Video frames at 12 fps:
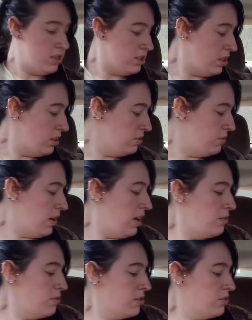So
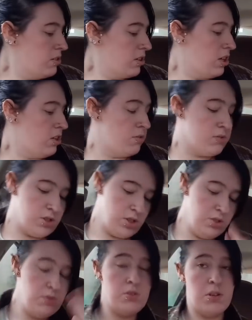I ain't going to go
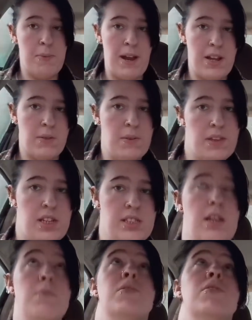too dramatic with
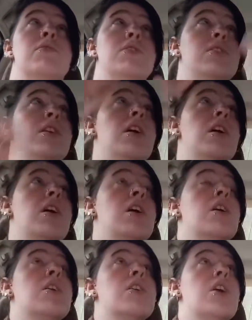this. I'm just going to
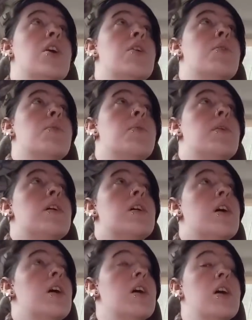go
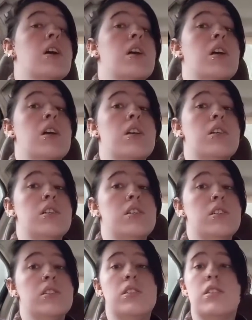
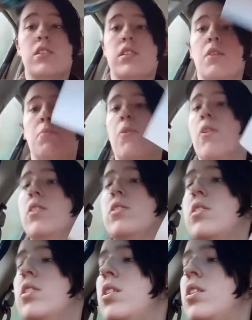somewhat